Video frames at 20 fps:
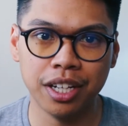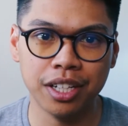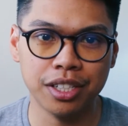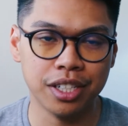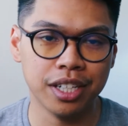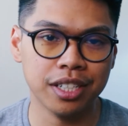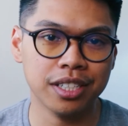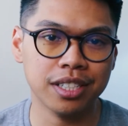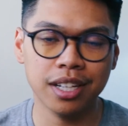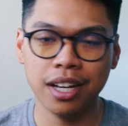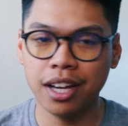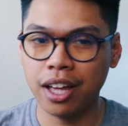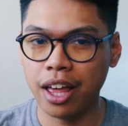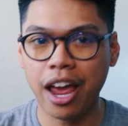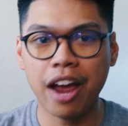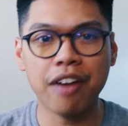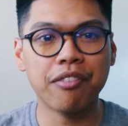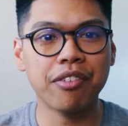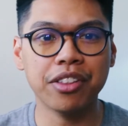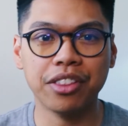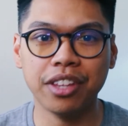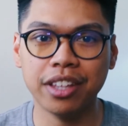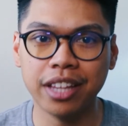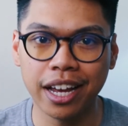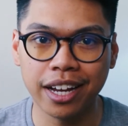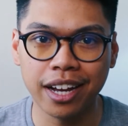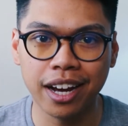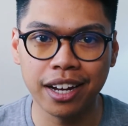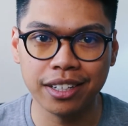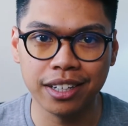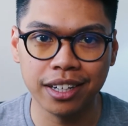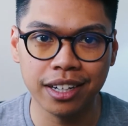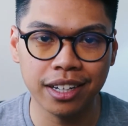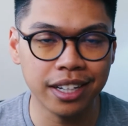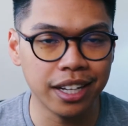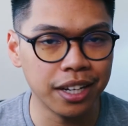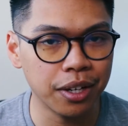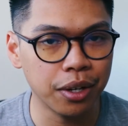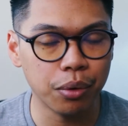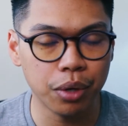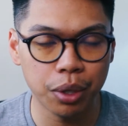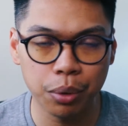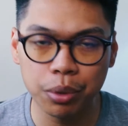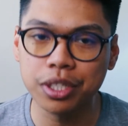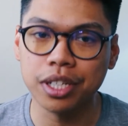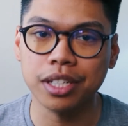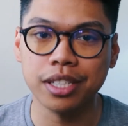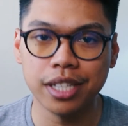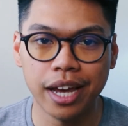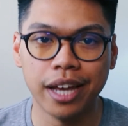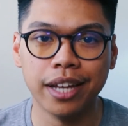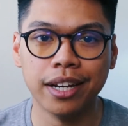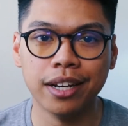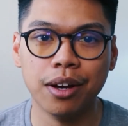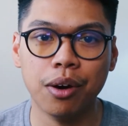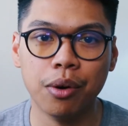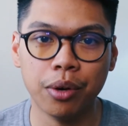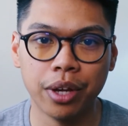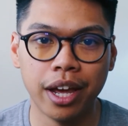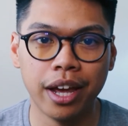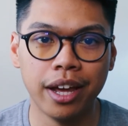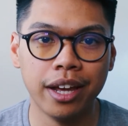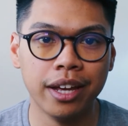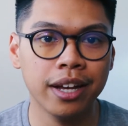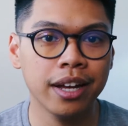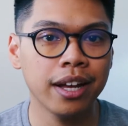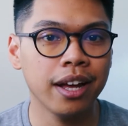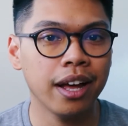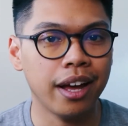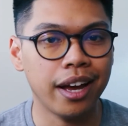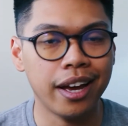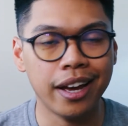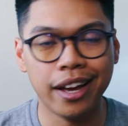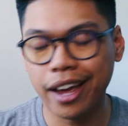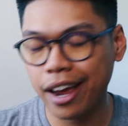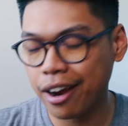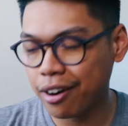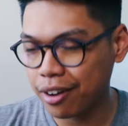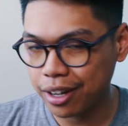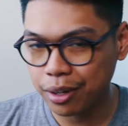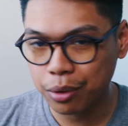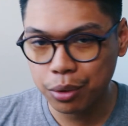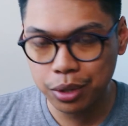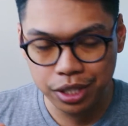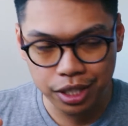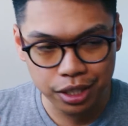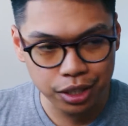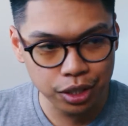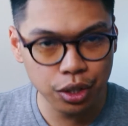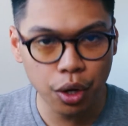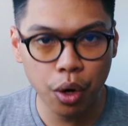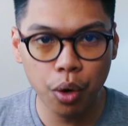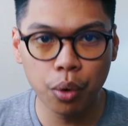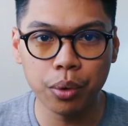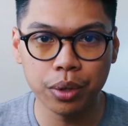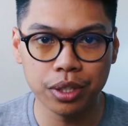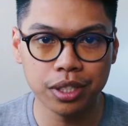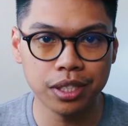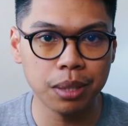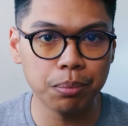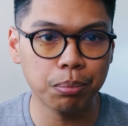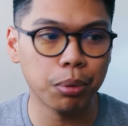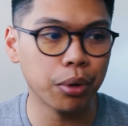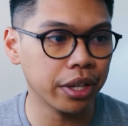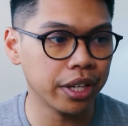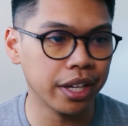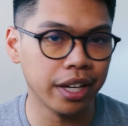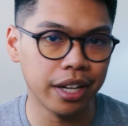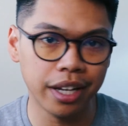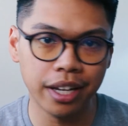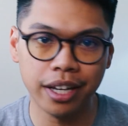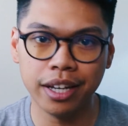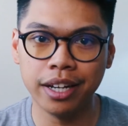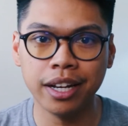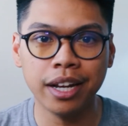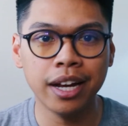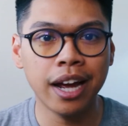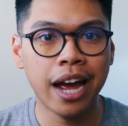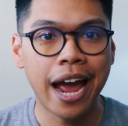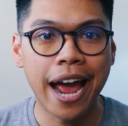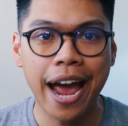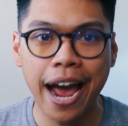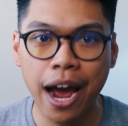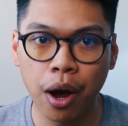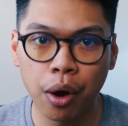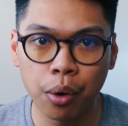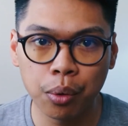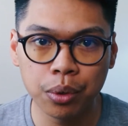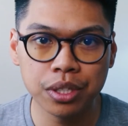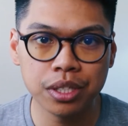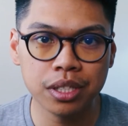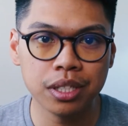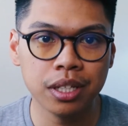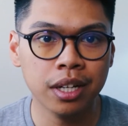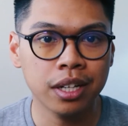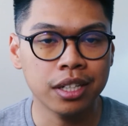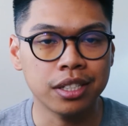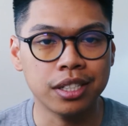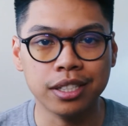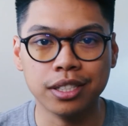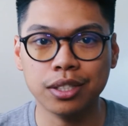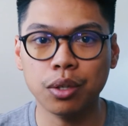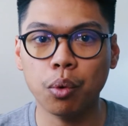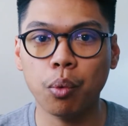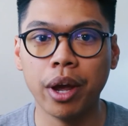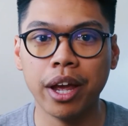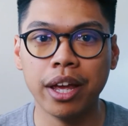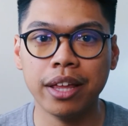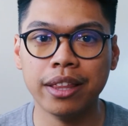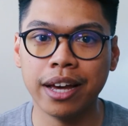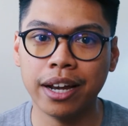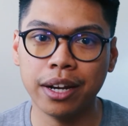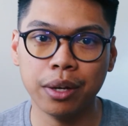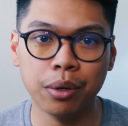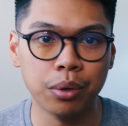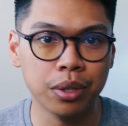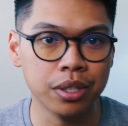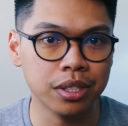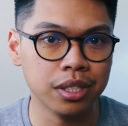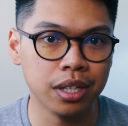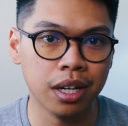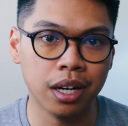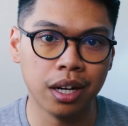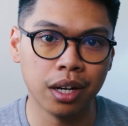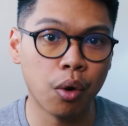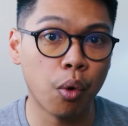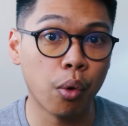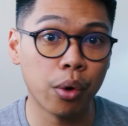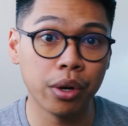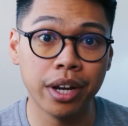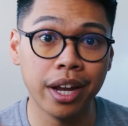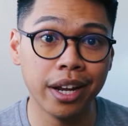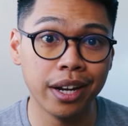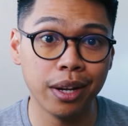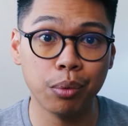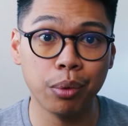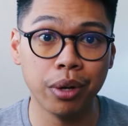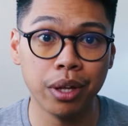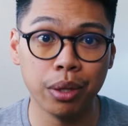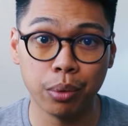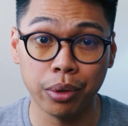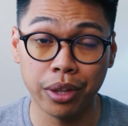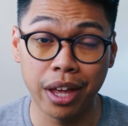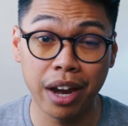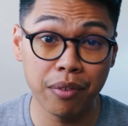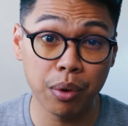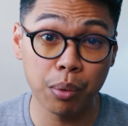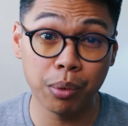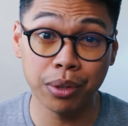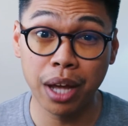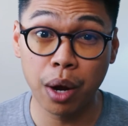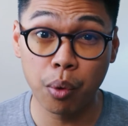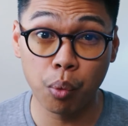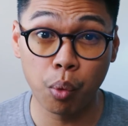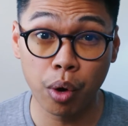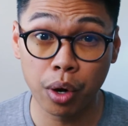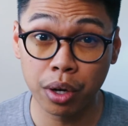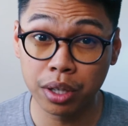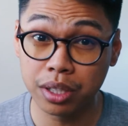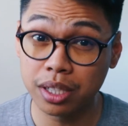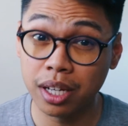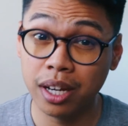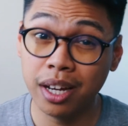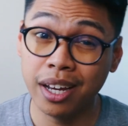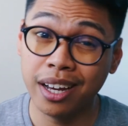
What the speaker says: just everything that got done. It was a 10, okay? It was just so simple to get in, out, just the way that it was coordinated with everyone that worked,